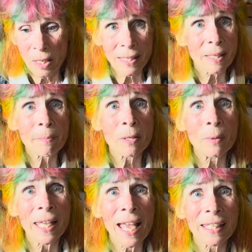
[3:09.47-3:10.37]
something we
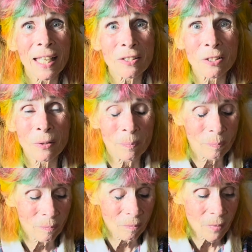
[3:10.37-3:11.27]
can't get to.
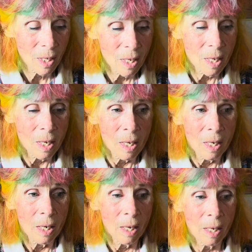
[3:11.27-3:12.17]

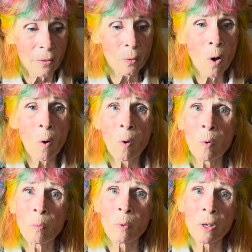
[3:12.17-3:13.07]
The
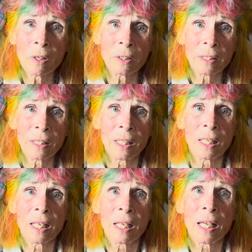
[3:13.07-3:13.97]
whole world
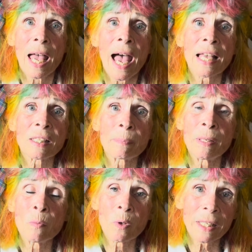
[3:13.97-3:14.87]
has
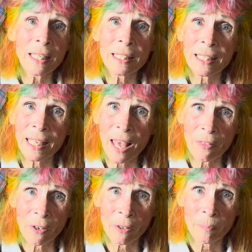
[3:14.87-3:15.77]
been working
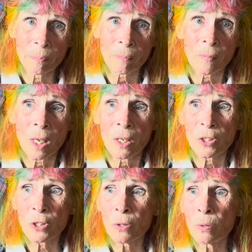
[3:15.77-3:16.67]
together
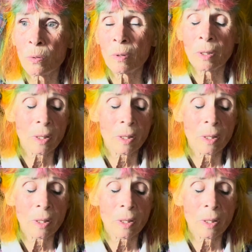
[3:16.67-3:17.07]
to